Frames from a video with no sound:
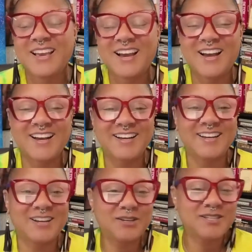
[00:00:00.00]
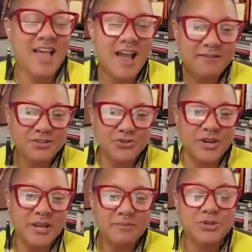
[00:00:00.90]
live
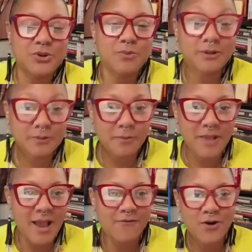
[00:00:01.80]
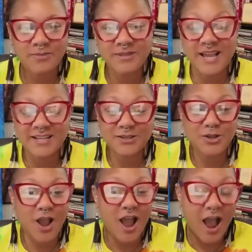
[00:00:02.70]
stream to multiple platforms, that's
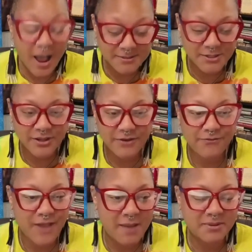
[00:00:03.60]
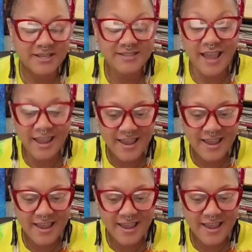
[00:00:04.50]
absolutely fabulous.